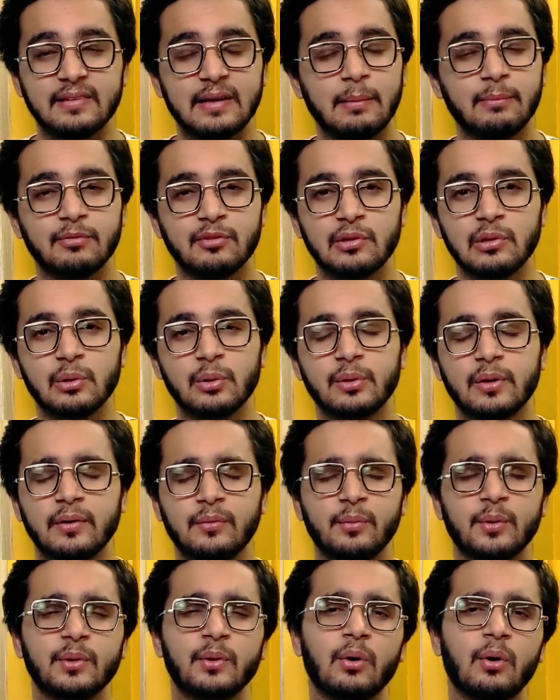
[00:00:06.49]
comes
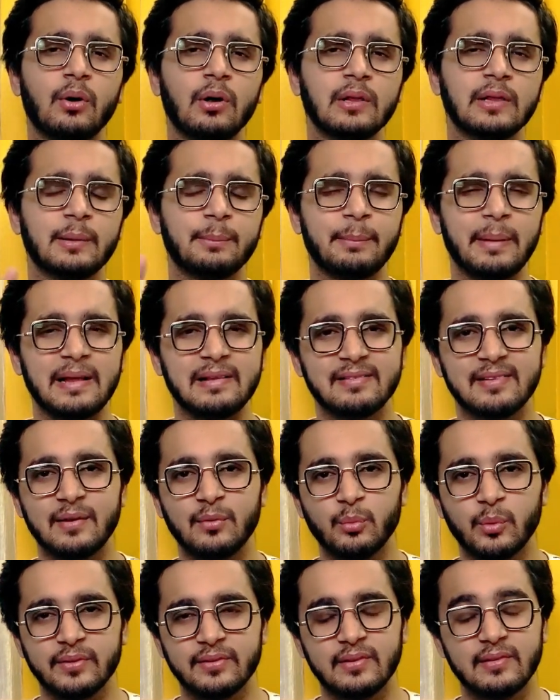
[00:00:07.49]
loaded with all the bells
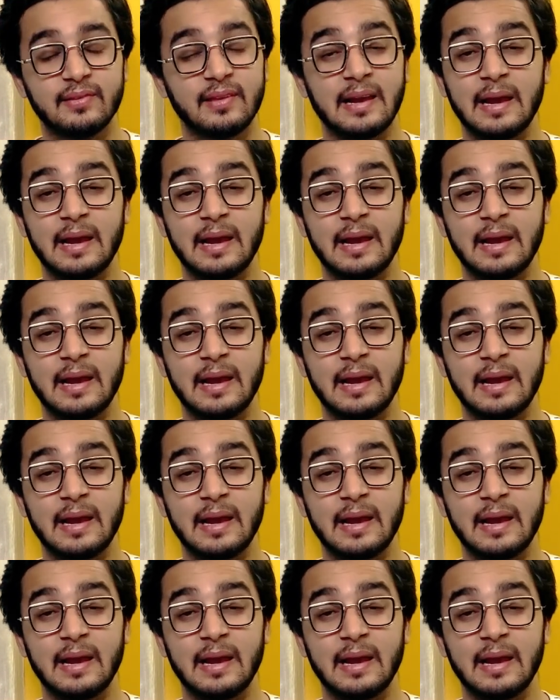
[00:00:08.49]
and whistles,